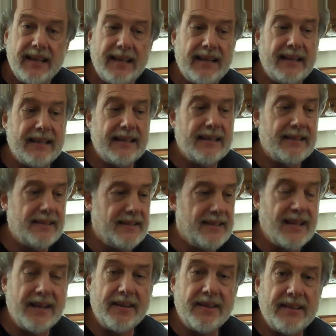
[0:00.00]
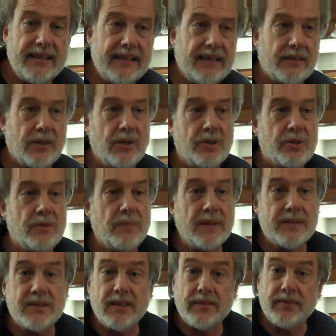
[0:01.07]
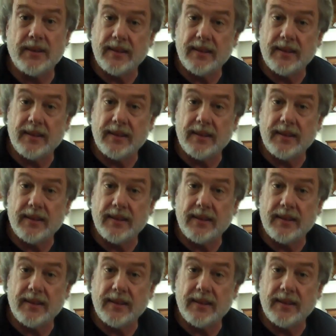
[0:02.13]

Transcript: and none of the accoutrements of